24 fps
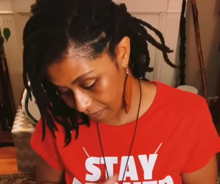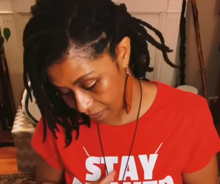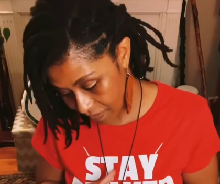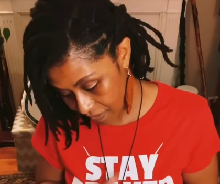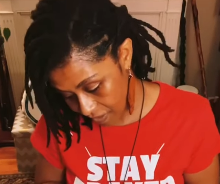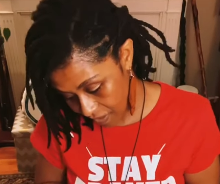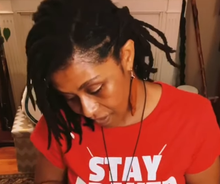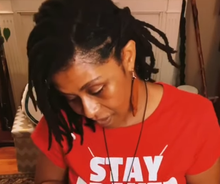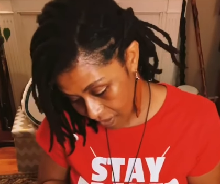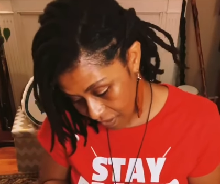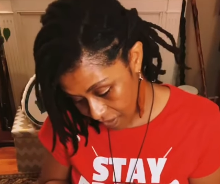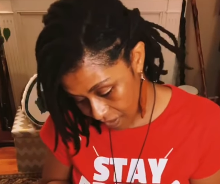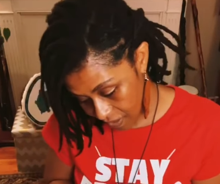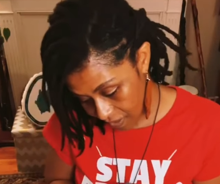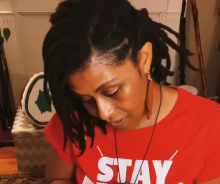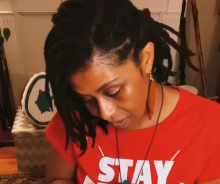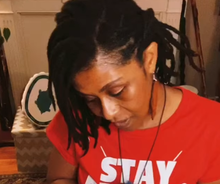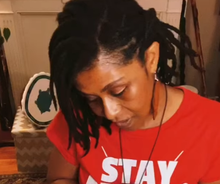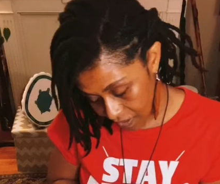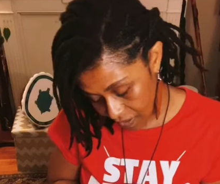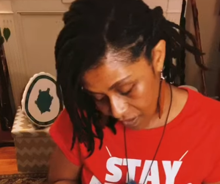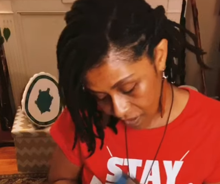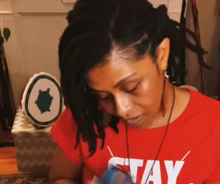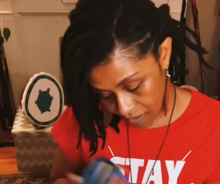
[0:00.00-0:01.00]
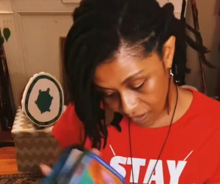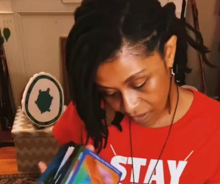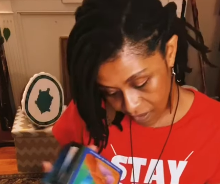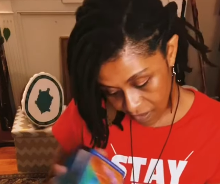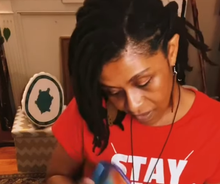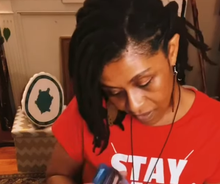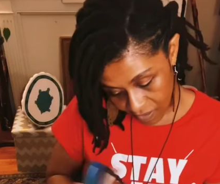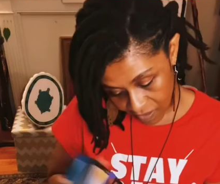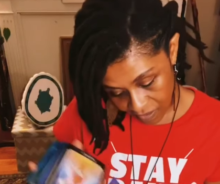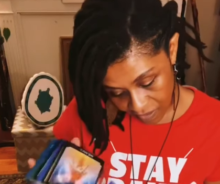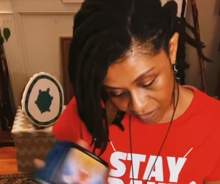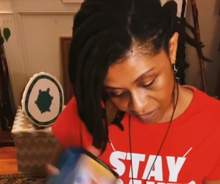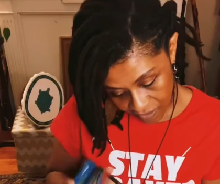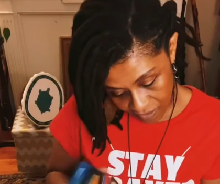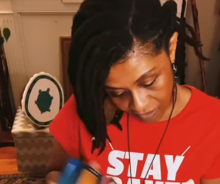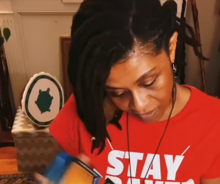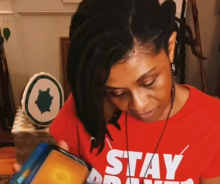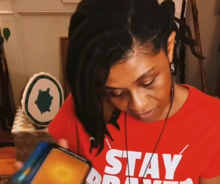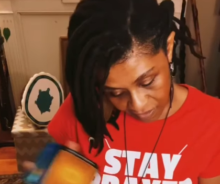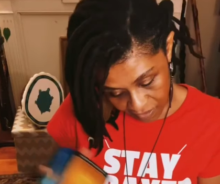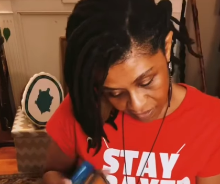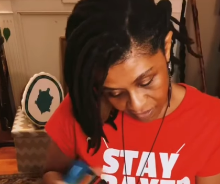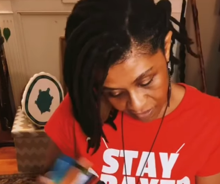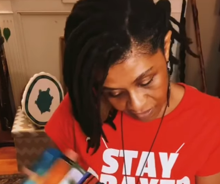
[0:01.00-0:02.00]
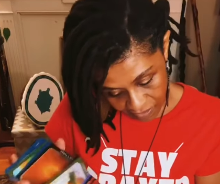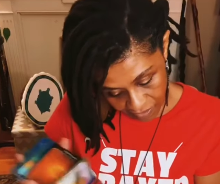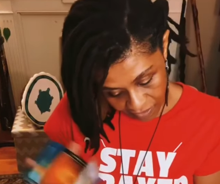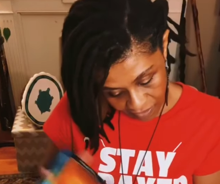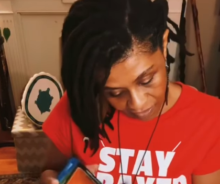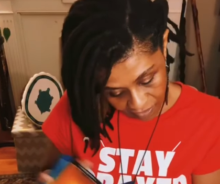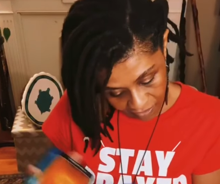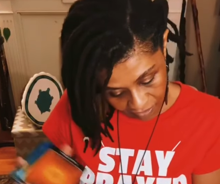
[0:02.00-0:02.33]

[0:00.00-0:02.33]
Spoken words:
(no one is talking)